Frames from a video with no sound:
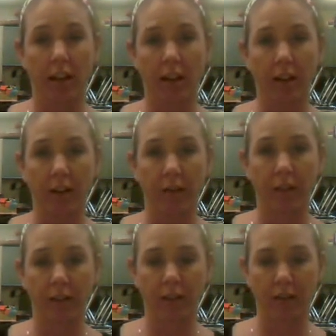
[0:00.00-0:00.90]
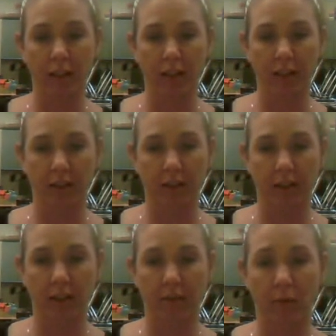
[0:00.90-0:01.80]
of the donuts.
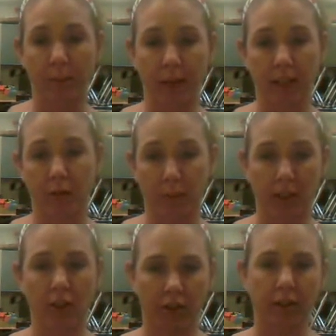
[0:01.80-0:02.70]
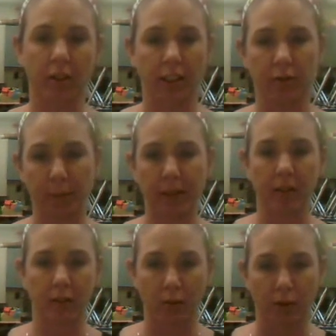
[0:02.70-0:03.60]
1 piece from each donut, sorry, 3
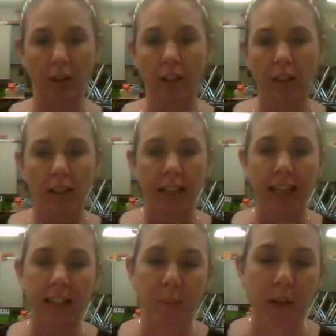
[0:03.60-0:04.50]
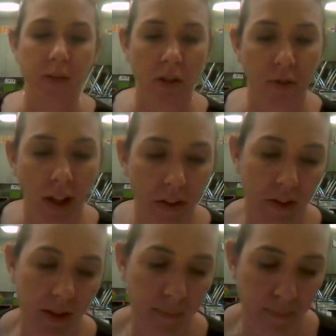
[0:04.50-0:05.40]
pieces total, and the pieces are
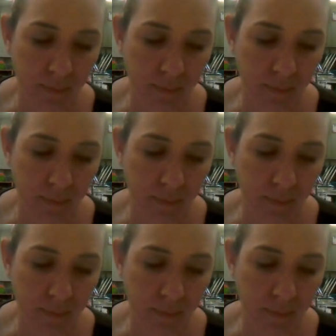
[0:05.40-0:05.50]
fifths.